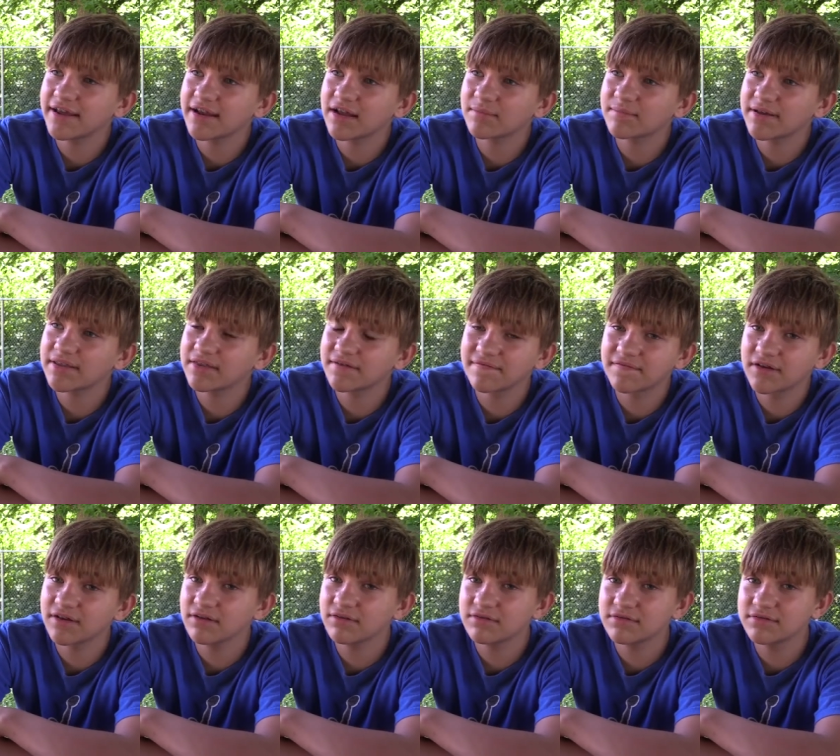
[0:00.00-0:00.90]
I mean, the
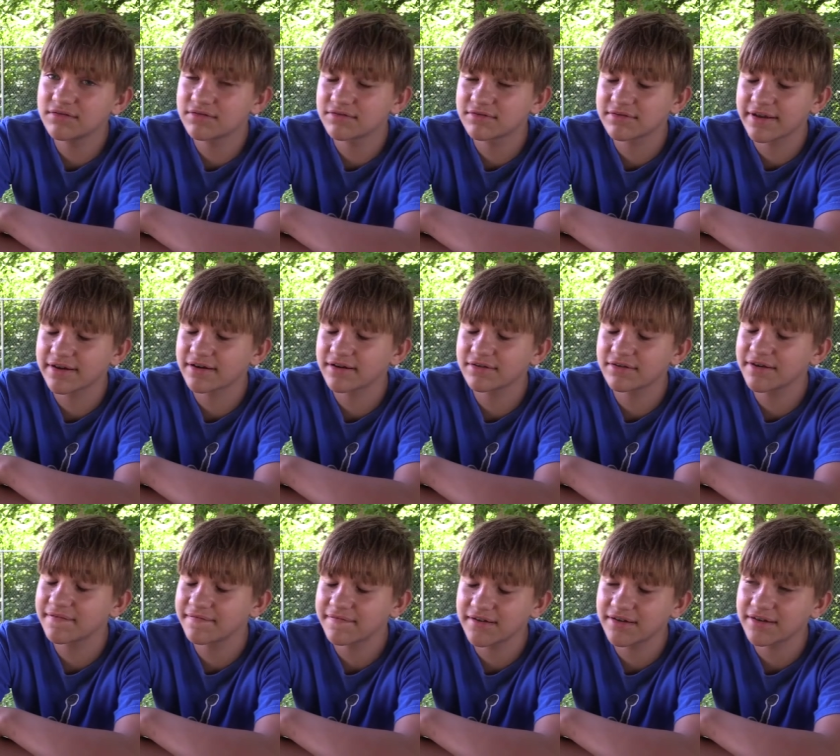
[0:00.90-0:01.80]
food's
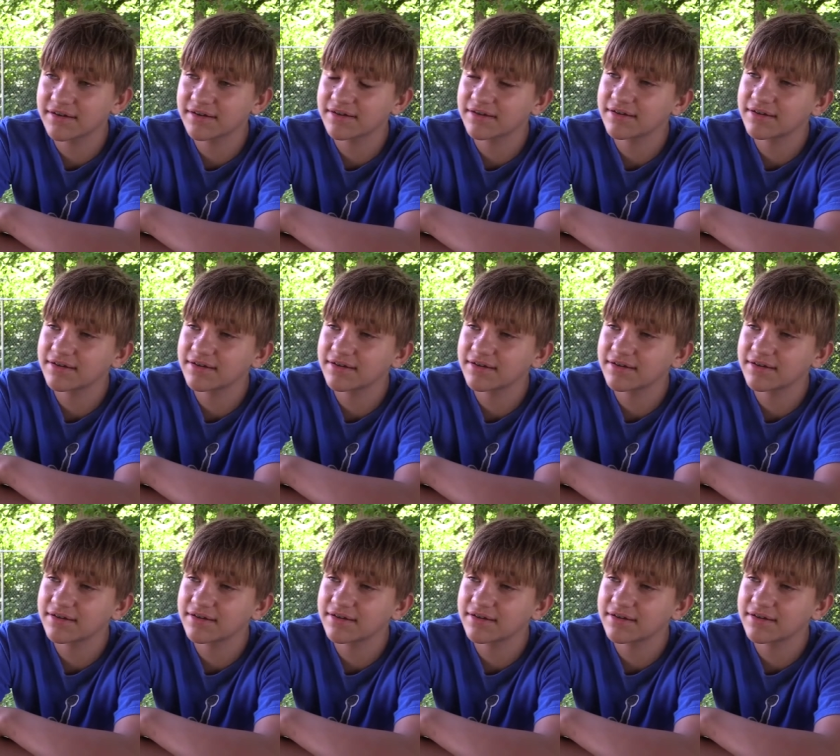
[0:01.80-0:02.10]
terrific.